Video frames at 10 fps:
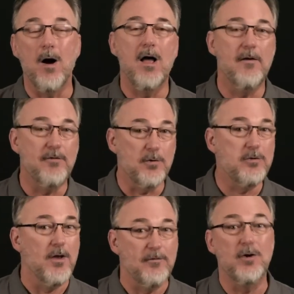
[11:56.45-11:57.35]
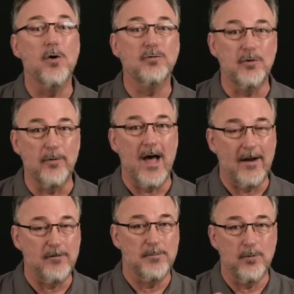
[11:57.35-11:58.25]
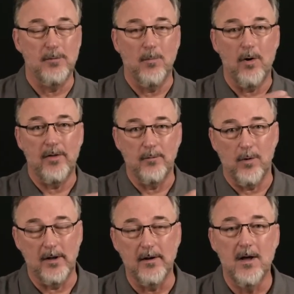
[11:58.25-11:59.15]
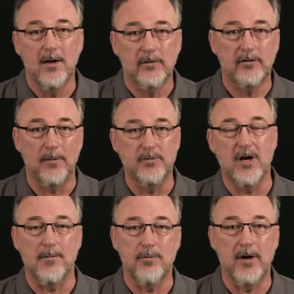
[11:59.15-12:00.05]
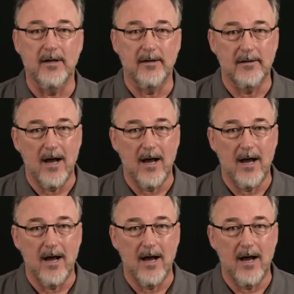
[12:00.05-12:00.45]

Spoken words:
If you don't do that, if you put more than one subject-predicate